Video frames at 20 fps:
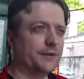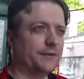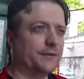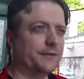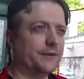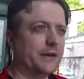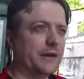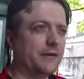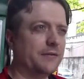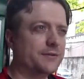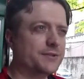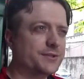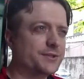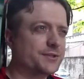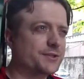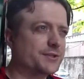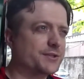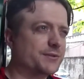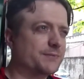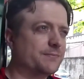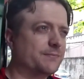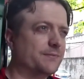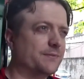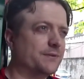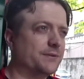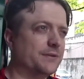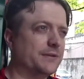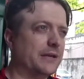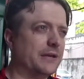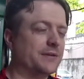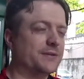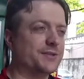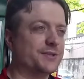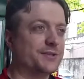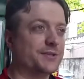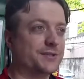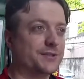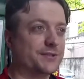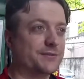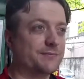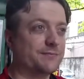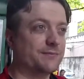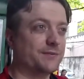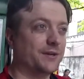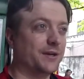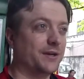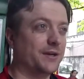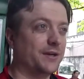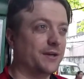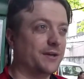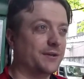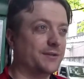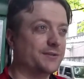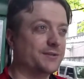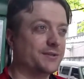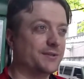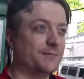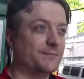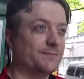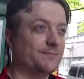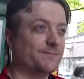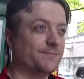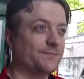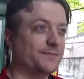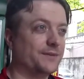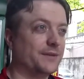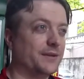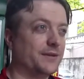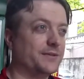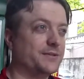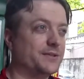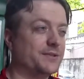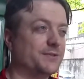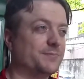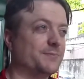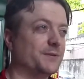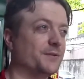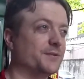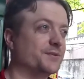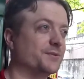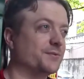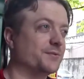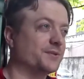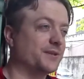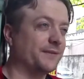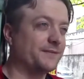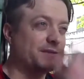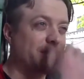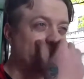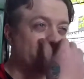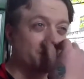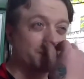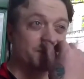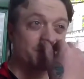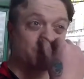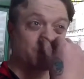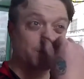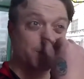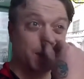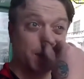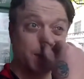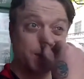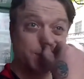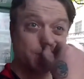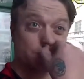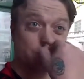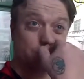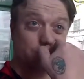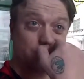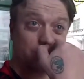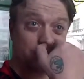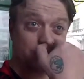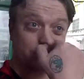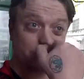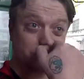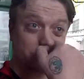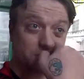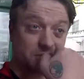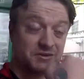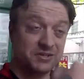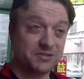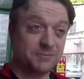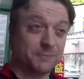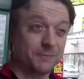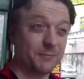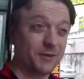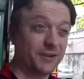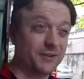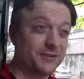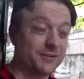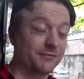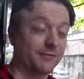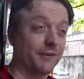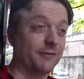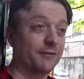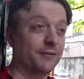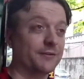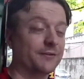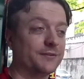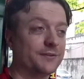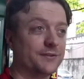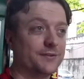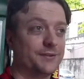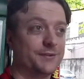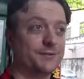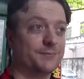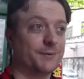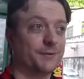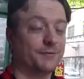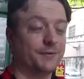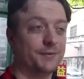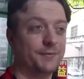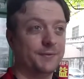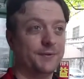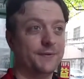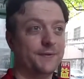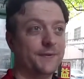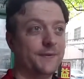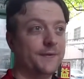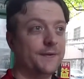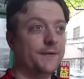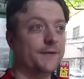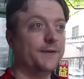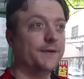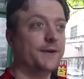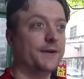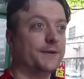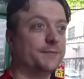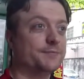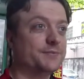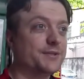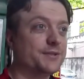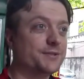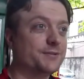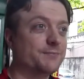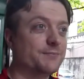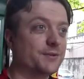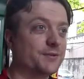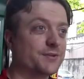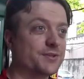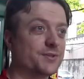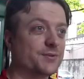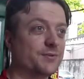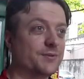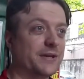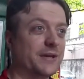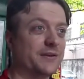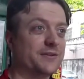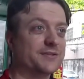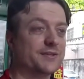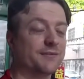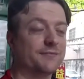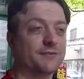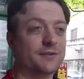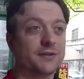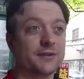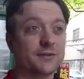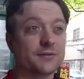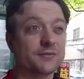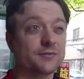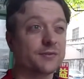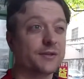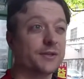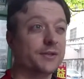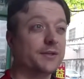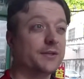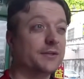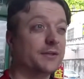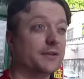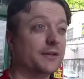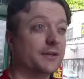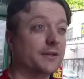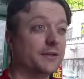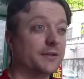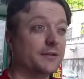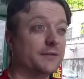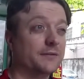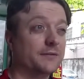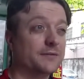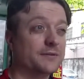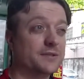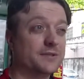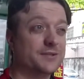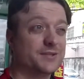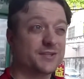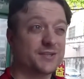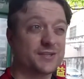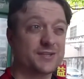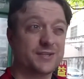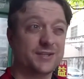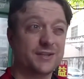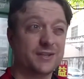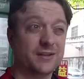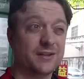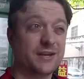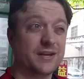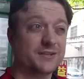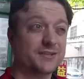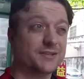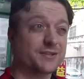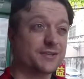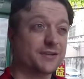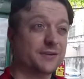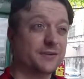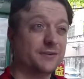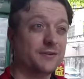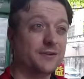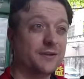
now it's just some. Now I teach middle schools. I've taught middle schools and high schools too. High school's always been my least favorite. I like it. I'm teaching middle school now, 7th and 8th grade, and teach 16 classes on a